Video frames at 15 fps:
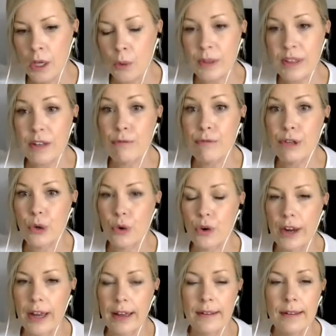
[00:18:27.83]
within
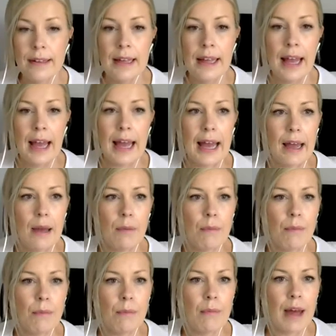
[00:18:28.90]
Fedora.
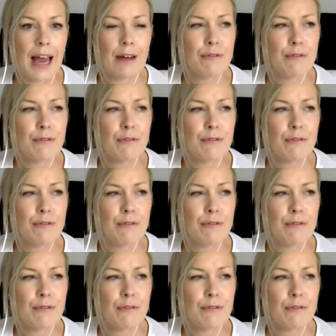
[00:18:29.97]
Um,